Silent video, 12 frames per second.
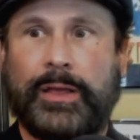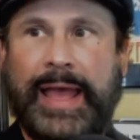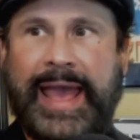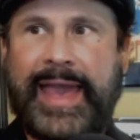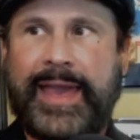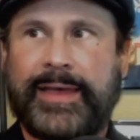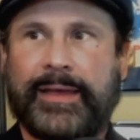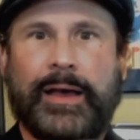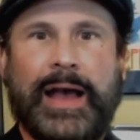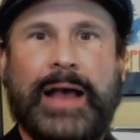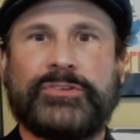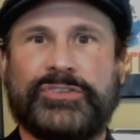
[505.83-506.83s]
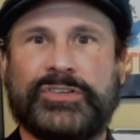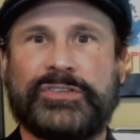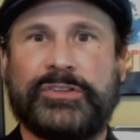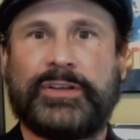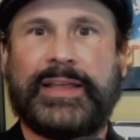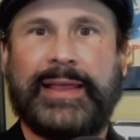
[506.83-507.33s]
Hey, I was
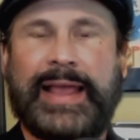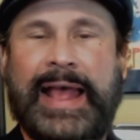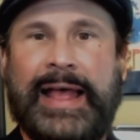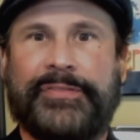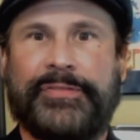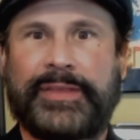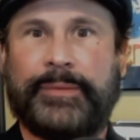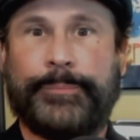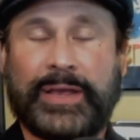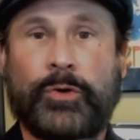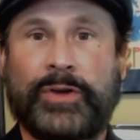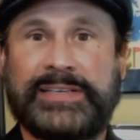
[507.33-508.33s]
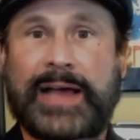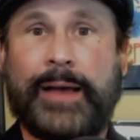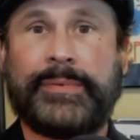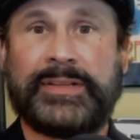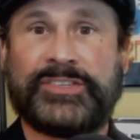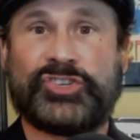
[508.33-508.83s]
just looking at the Bitcoin
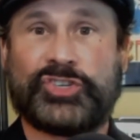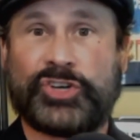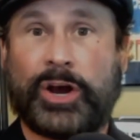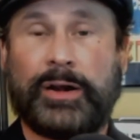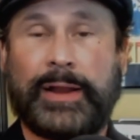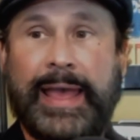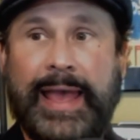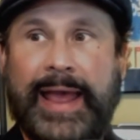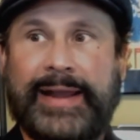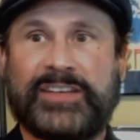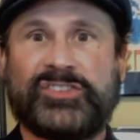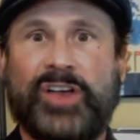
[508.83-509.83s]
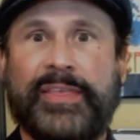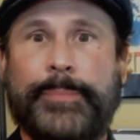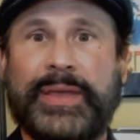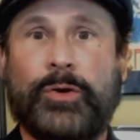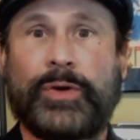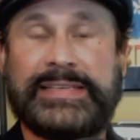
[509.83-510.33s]
dominance chart and I saw that
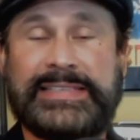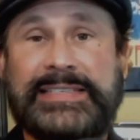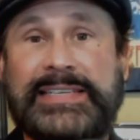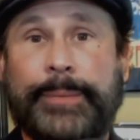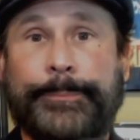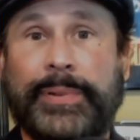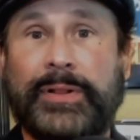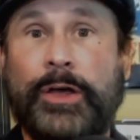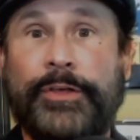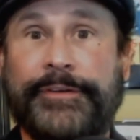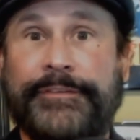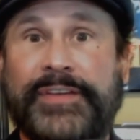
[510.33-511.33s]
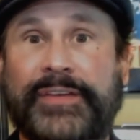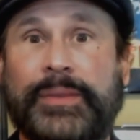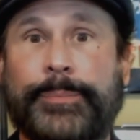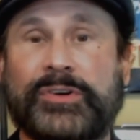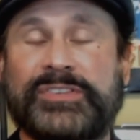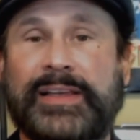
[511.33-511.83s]
Bitcoin dip below the
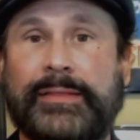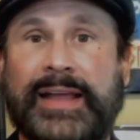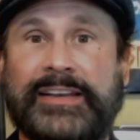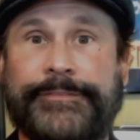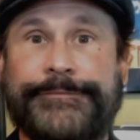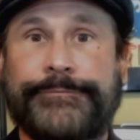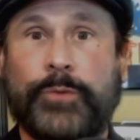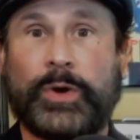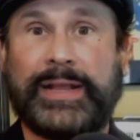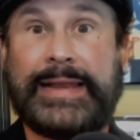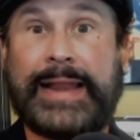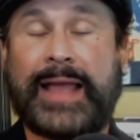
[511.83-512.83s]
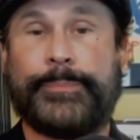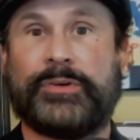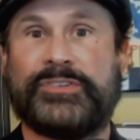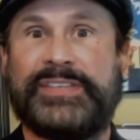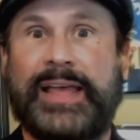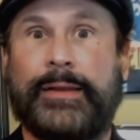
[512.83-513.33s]
50% line to
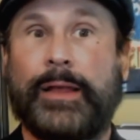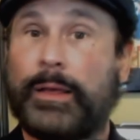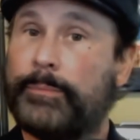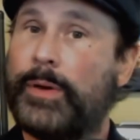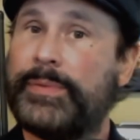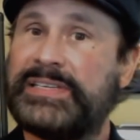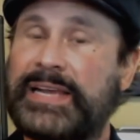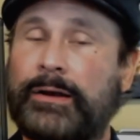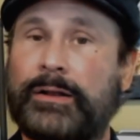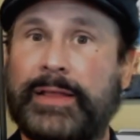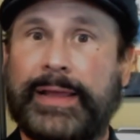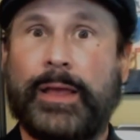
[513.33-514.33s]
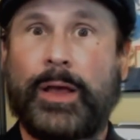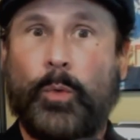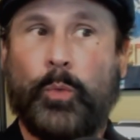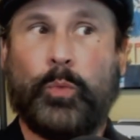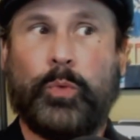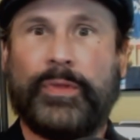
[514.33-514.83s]
49% momentarily.
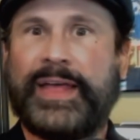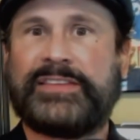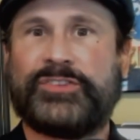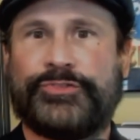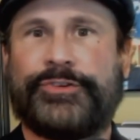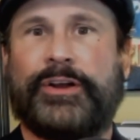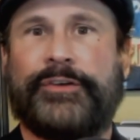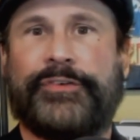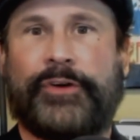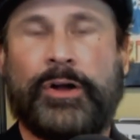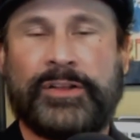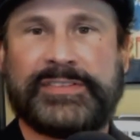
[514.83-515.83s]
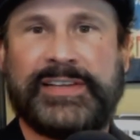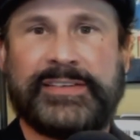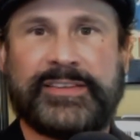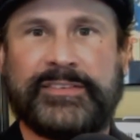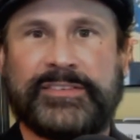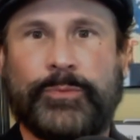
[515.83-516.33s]
Well, that's a trigger for alt
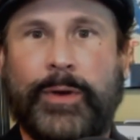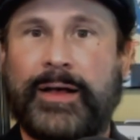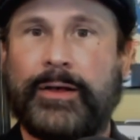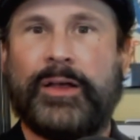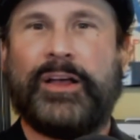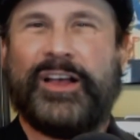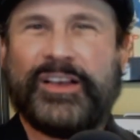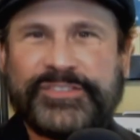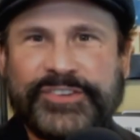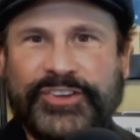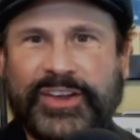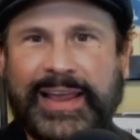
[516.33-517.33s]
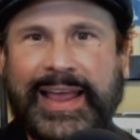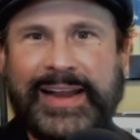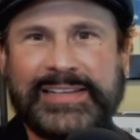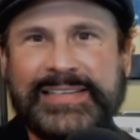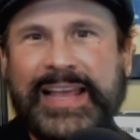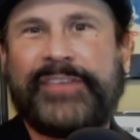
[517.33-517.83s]
season as well. So you can
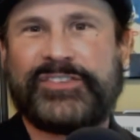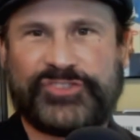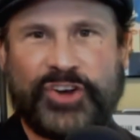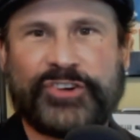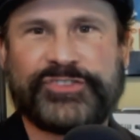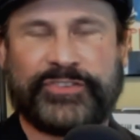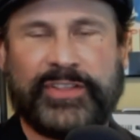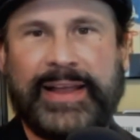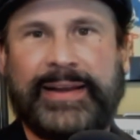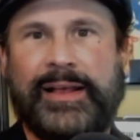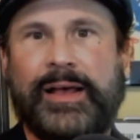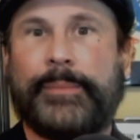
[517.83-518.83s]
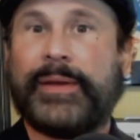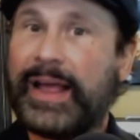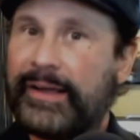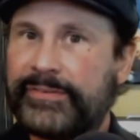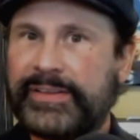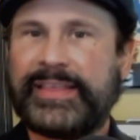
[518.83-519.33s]
kind of see how the stars are lining up.
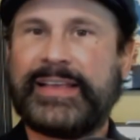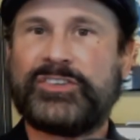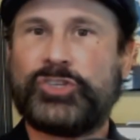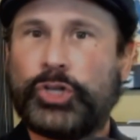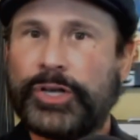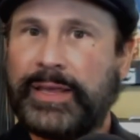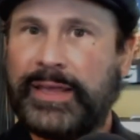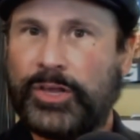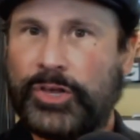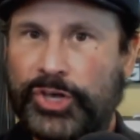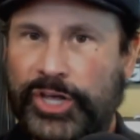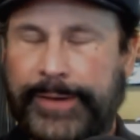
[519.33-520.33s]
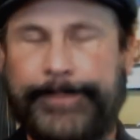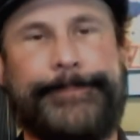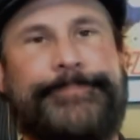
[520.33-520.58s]
Everything's looking good.